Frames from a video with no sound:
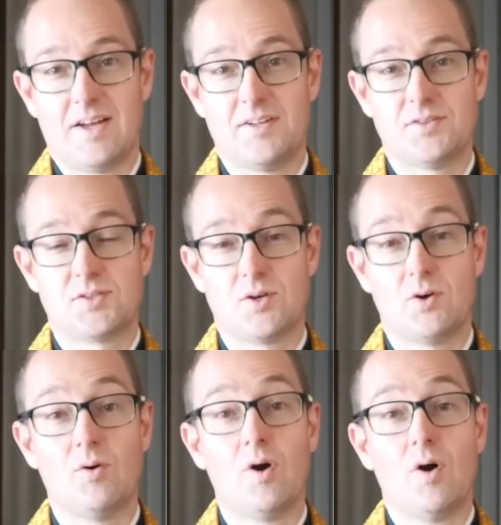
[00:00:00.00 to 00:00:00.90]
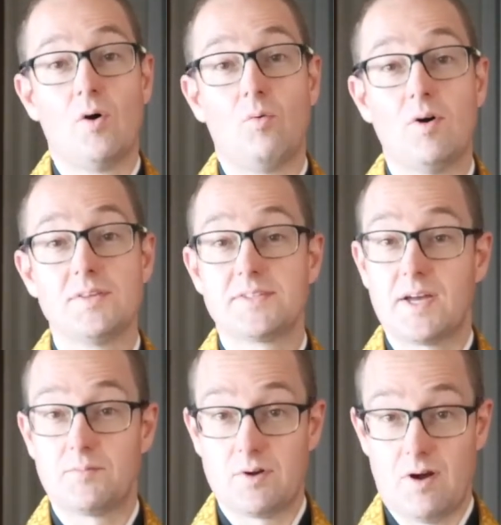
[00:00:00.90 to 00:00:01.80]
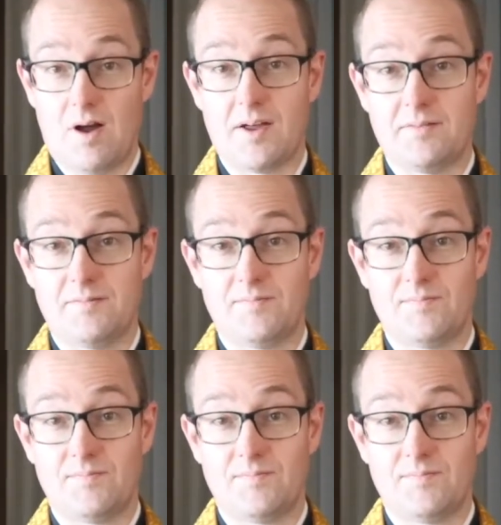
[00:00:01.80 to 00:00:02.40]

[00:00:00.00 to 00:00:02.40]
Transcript: And so once I am gone,